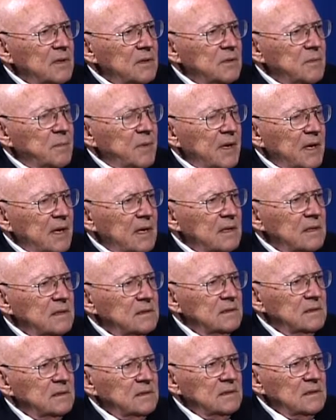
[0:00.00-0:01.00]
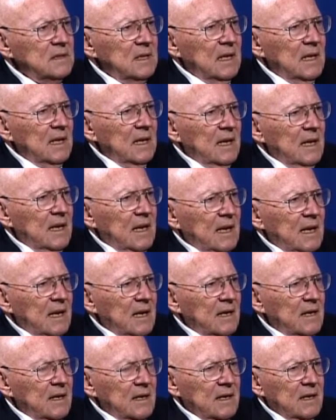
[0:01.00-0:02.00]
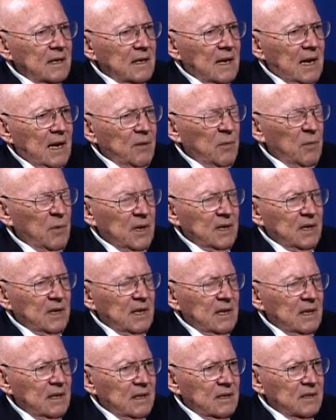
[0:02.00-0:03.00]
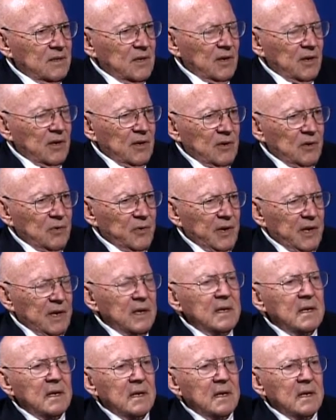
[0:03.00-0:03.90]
Japan, and I started doing,